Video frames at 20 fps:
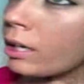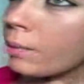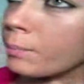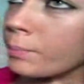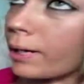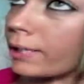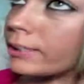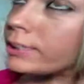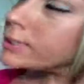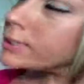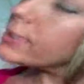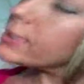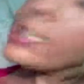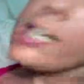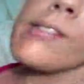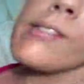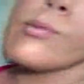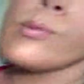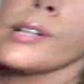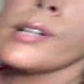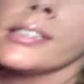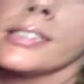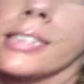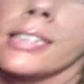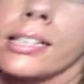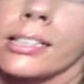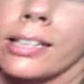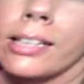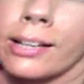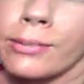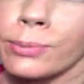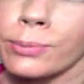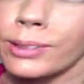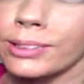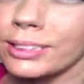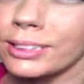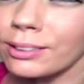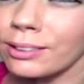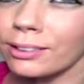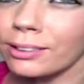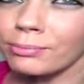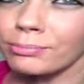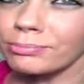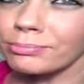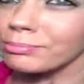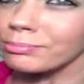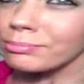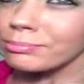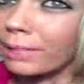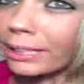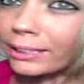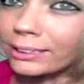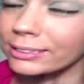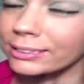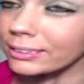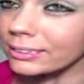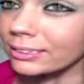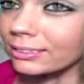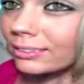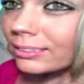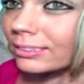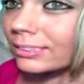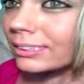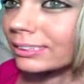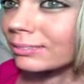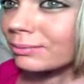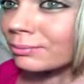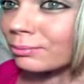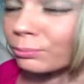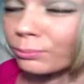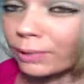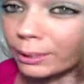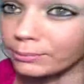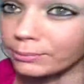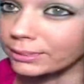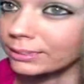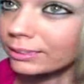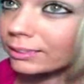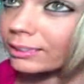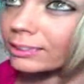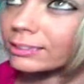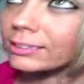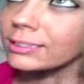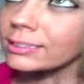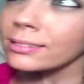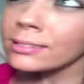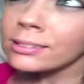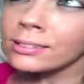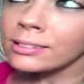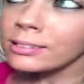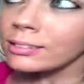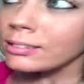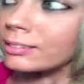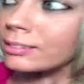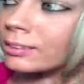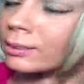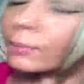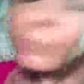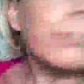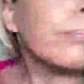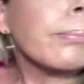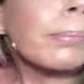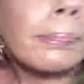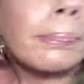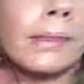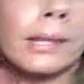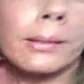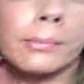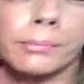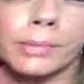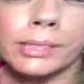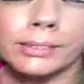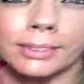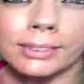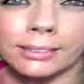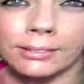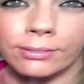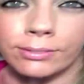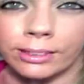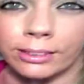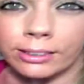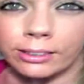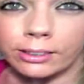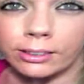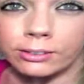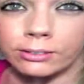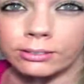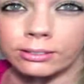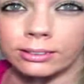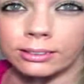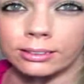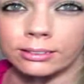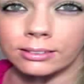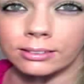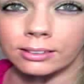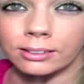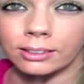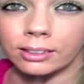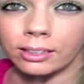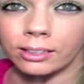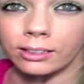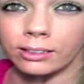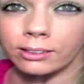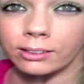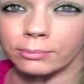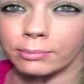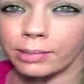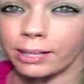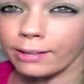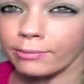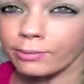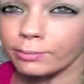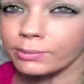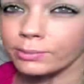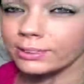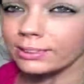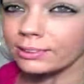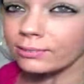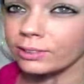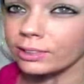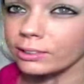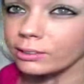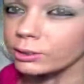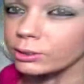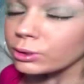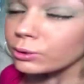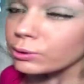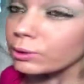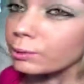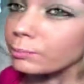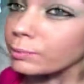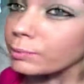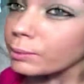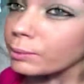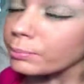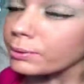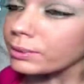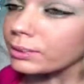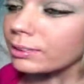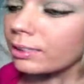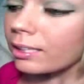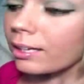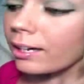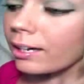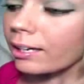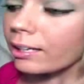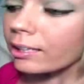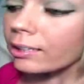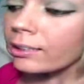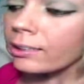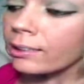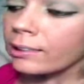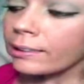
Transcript: Projects that I've worked on. I've worked on magazines, websites, music videos. Um, I have a music video shoot coming up in July.